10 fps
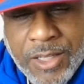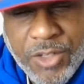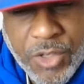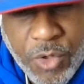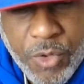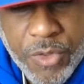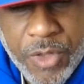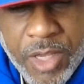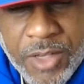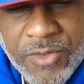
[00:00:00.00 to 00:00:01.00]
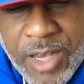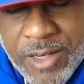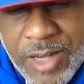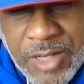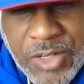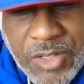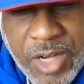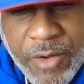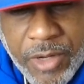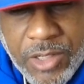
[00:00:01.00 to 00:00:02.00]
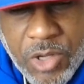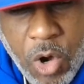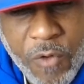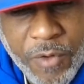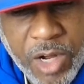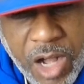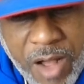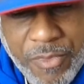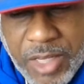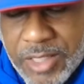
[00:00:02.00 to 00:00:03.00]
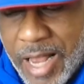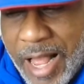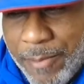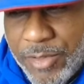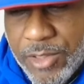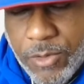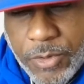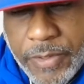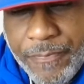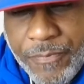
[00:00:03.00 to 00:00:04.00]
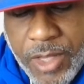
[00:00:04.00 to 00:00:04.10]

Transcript: to do the things that are necessary to overcome these obstacles.